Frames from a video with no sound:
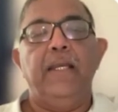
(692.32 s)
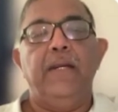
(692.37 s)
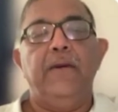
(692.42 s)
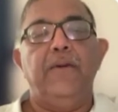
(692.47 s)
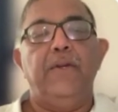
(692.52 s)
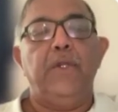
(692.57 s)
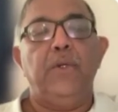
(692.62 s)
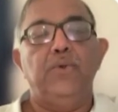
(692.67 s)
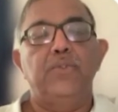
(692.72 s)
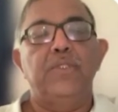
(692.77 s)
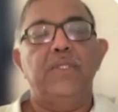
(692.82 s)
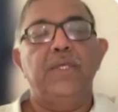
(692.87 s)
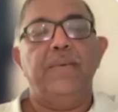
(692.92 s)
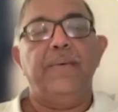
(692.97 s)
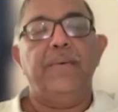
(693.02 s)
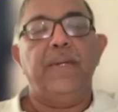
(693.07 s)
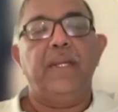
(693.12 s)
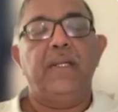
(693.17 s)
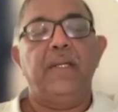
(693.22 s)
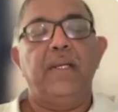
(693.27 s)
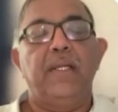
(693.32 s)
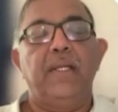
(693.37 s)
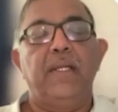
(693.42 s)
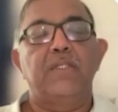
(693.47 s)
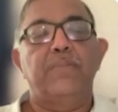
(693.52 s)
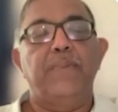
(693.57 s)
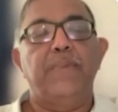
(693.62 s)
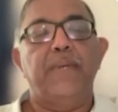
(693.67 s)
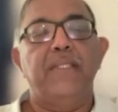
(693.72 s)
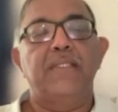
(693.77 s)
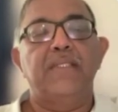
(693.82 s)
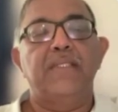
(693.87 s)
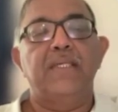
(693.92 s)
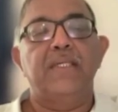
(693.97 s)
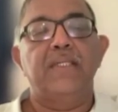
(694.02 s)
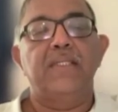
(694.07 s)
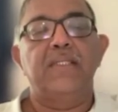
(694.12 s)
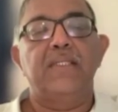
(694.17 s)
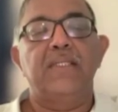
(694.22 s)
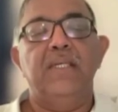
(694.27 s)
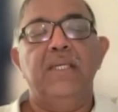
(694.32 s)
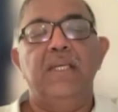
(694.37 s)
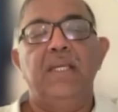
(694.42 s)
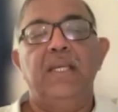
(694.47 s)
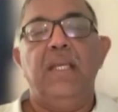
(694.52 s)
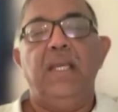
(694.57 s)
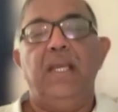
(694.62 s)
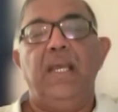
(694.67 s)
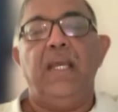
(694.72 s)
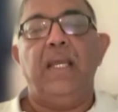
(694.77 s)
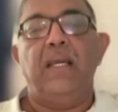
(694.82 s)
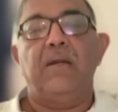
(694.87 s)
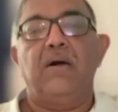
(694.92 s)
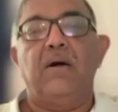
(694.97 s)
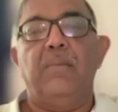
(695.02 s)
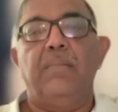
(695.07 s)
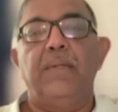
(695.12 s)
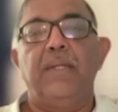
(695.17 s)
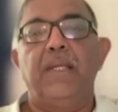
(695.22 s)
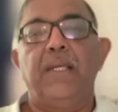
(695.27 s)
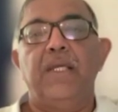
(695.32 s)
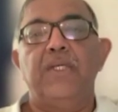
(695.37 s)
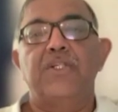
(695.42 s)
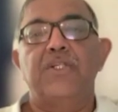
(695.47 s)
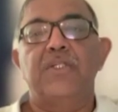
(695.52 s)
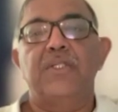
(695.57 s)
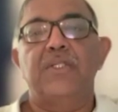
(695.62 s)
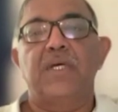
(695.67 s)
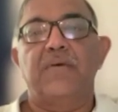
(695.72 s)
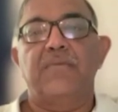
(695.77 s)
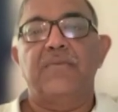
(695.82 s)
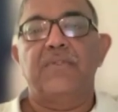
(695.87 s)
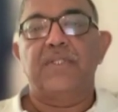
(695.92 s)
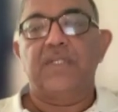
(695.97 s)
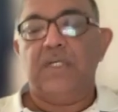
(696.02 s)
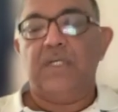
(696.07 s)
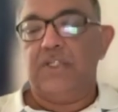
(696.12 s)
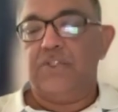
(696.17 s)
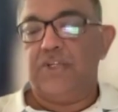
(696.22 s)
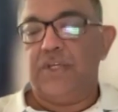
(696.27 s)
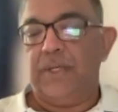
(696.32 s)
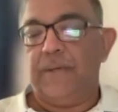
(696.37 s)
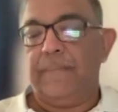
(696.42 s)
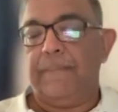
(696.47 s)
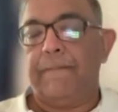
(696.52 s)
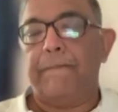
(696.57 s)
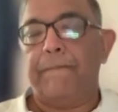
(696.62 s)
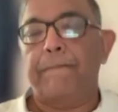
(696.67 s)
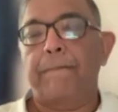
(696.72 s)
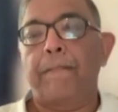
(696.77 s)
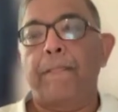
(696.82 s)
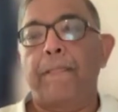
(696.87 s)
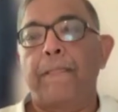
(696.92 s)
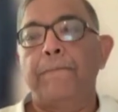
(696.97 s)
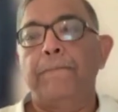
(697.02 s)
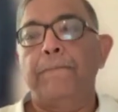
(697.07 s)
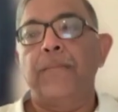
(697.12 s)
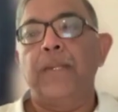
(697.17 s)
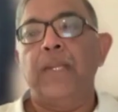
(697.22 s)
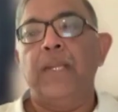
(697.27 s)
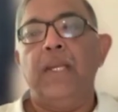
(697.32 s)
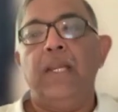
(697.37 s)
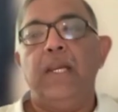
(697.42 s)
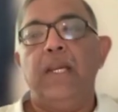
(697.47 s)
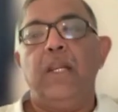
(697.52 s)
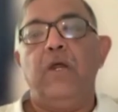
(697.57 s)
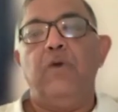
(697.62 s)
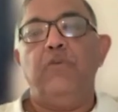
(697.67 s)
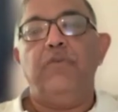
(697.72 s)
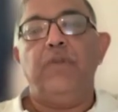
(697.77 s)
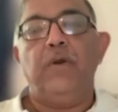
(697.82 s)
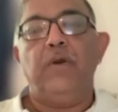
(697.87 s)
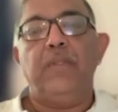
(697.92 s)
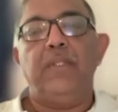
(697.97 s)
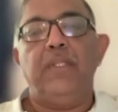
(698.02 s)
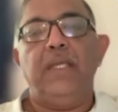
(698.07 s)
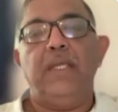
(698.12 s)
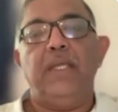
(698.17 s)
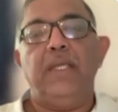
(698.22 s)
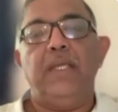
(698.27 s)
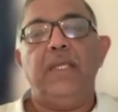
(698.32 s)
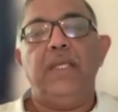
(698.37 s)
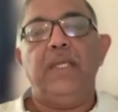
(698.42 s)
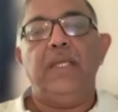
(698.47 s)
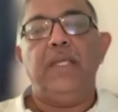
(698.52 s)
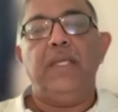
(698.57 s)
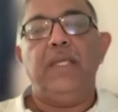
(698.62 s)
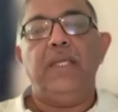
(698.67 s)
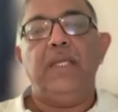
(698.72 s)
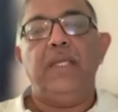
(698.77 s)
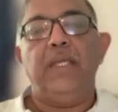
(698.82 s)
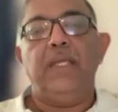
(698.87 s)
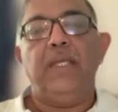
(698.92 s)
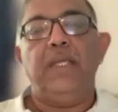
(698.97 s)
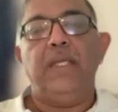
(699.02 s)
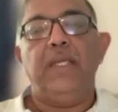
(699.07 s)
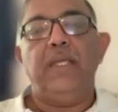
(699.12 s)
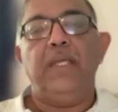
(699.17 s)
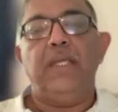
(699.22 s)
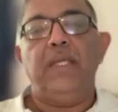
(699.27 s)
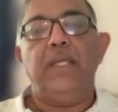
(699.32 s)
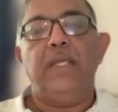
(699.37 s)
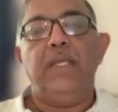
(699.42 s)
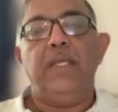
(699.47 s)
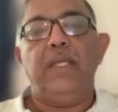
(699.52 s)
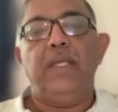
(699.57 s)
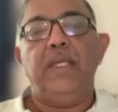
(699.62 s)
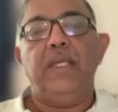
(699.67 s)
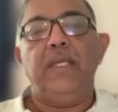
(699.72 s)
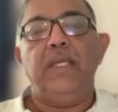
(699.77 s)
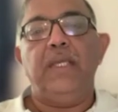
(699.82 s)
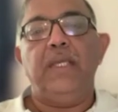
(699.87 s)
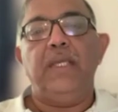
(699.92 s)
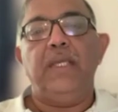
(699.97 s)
reduce the medical expenses and complications after surgery. Now, if you look at the ERAS, we